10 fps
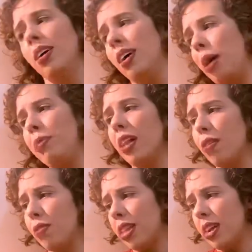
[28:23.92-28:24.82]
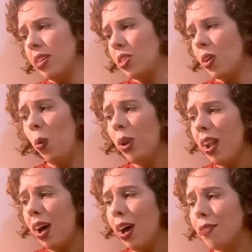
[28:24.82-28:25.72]
I'm in love with this. Only
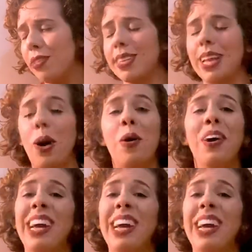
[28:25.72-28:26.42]
Love is not...